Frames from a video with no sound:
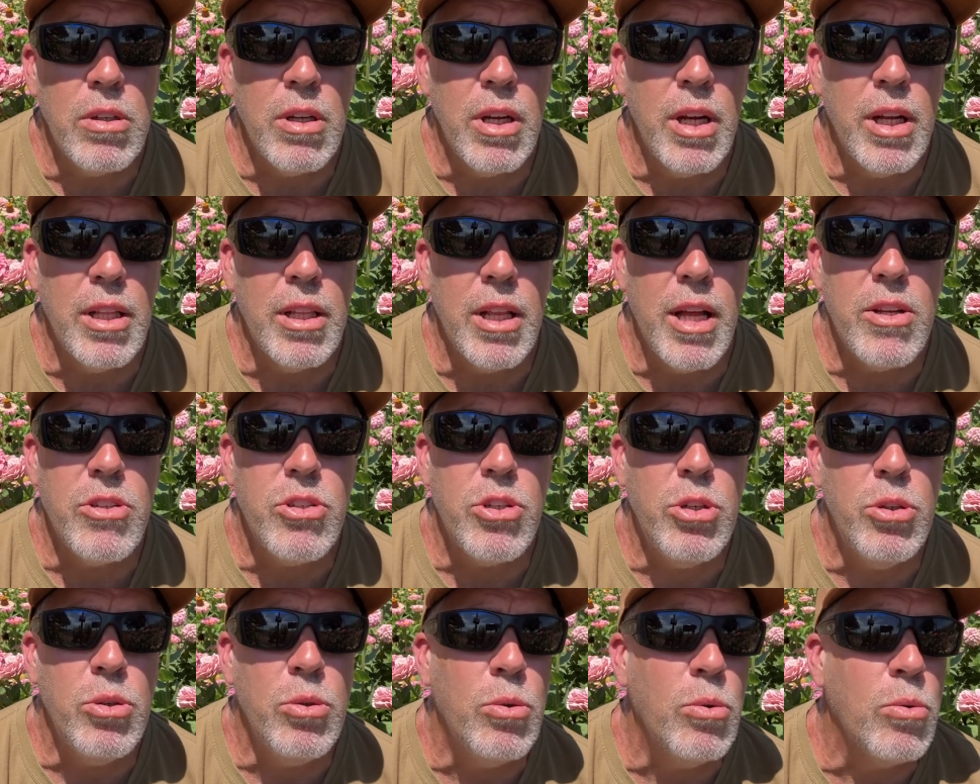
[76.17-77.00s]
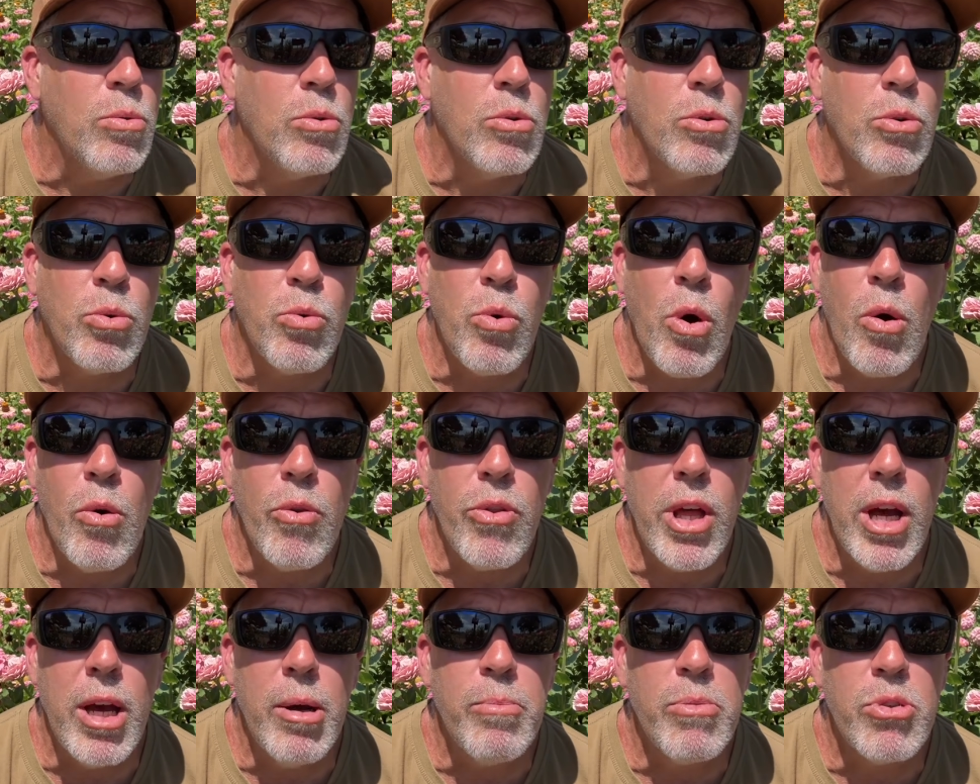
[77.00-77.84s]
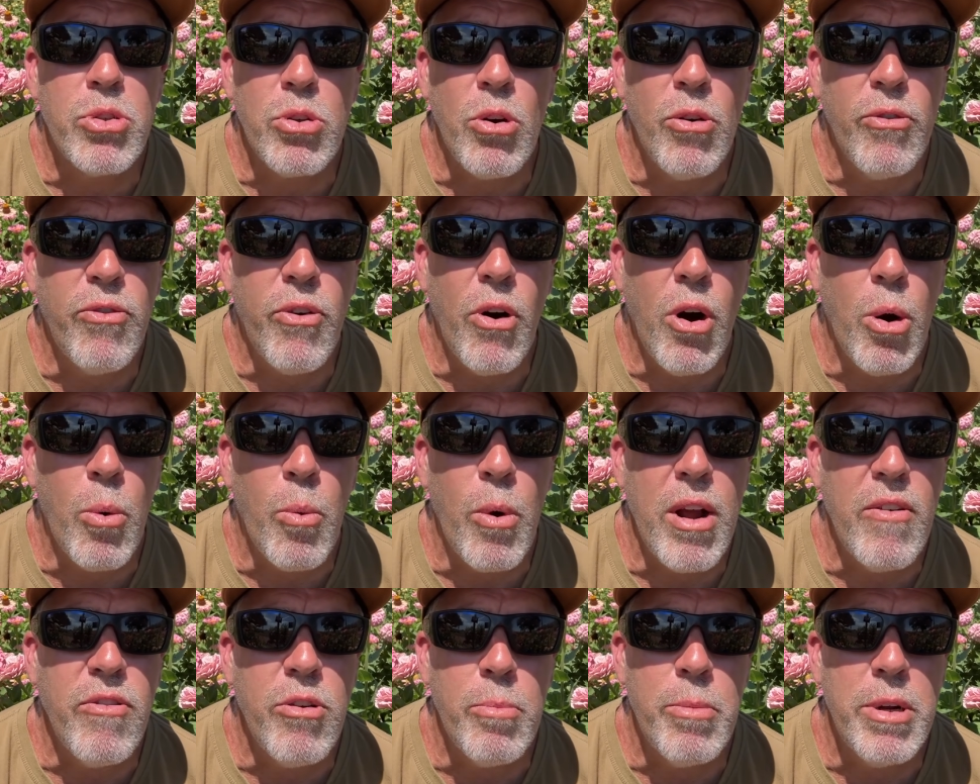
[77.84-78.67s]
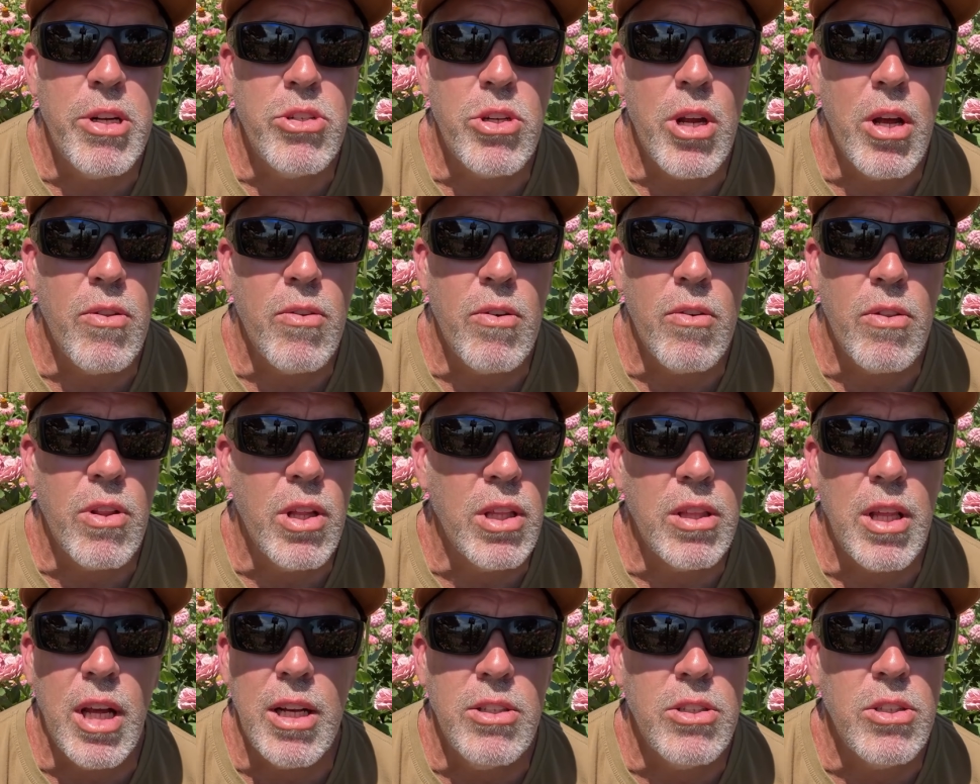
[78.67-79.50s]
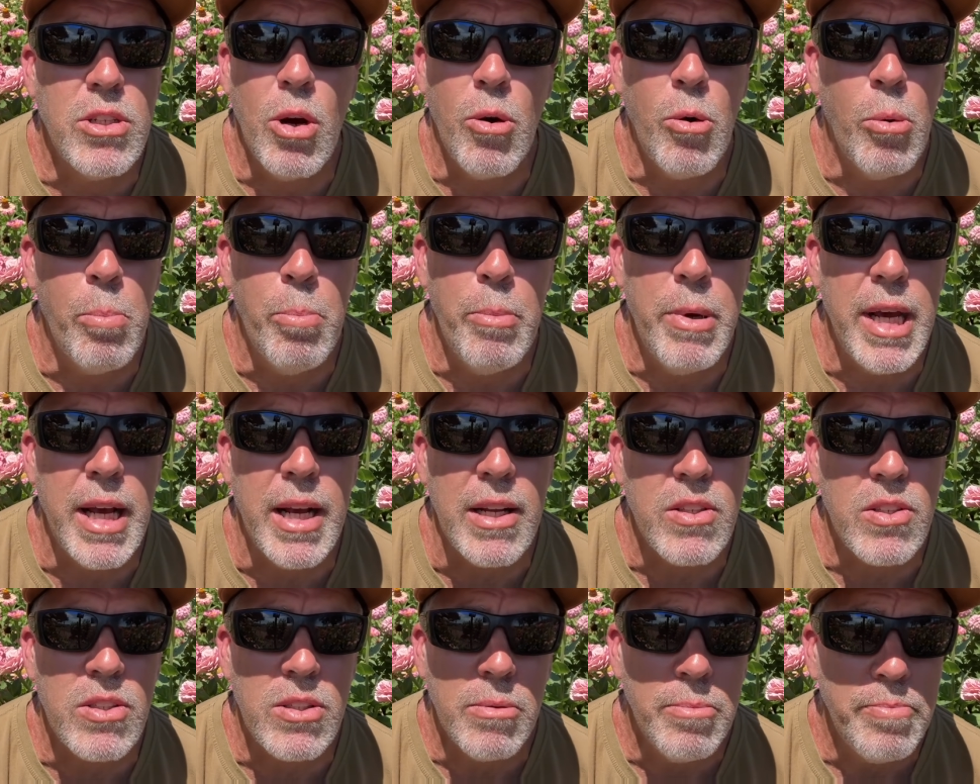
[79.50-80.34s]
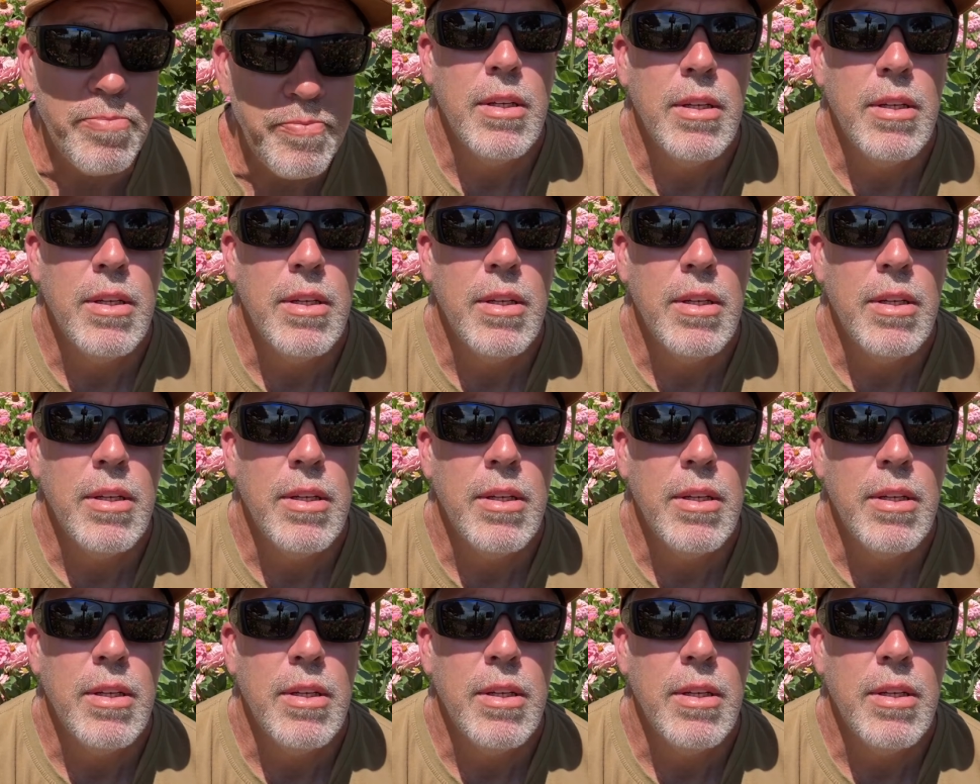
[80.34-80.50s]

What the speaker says: unless you grow them so far away from each other that they don't mix.